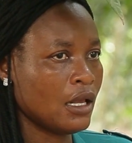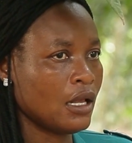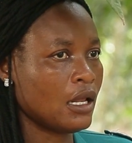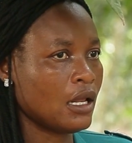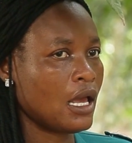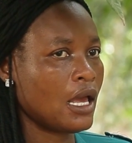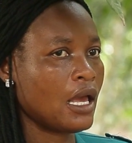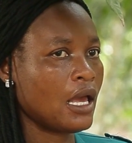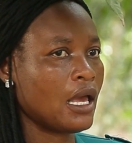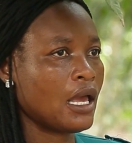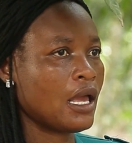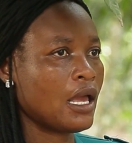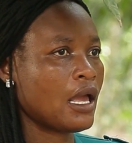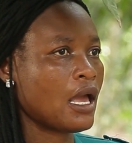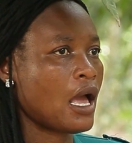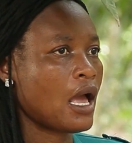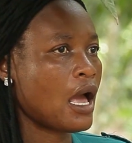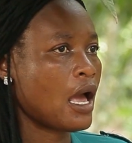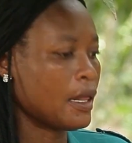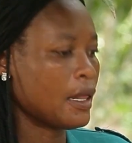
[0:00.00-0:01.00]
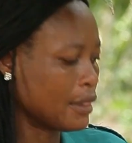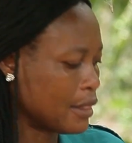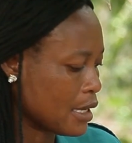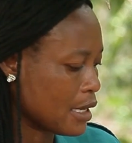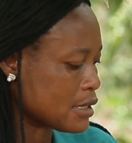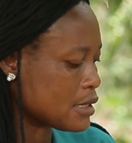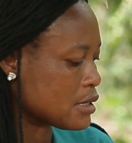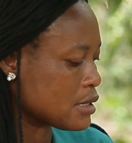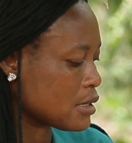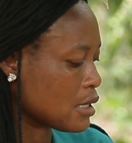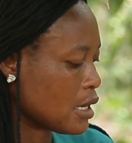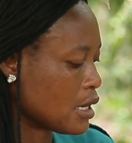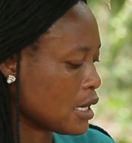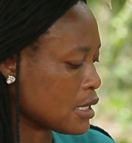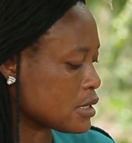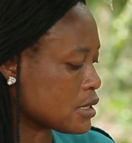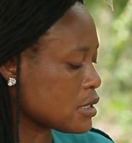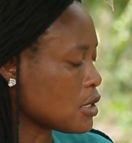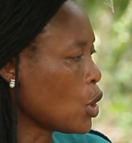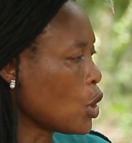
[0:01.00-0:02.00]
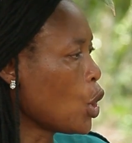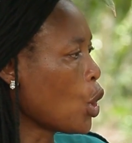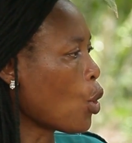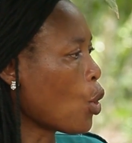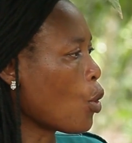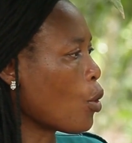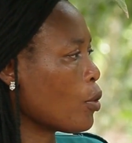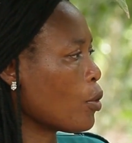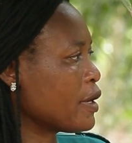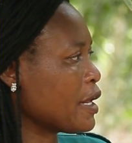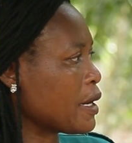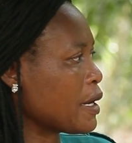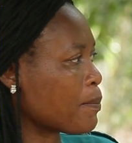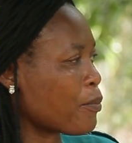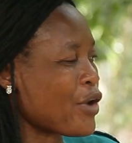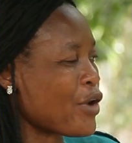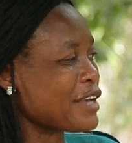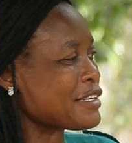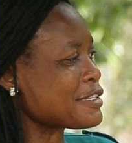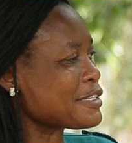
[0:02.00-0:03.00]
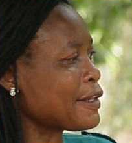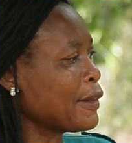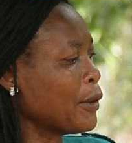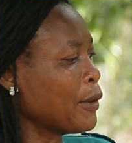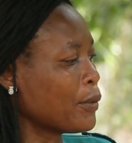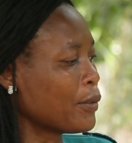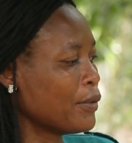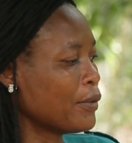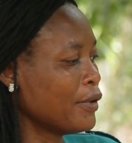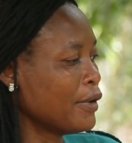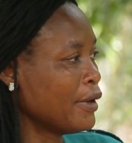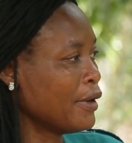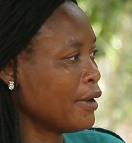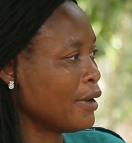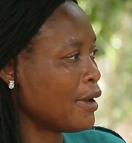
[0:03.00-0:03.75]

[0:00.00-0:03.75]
uh, this is low. That price is low. Mm.